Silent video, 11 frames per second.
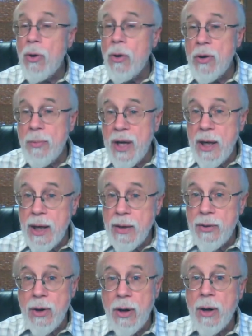or many
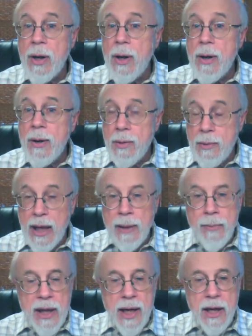other
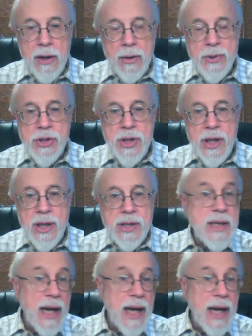molecular machines,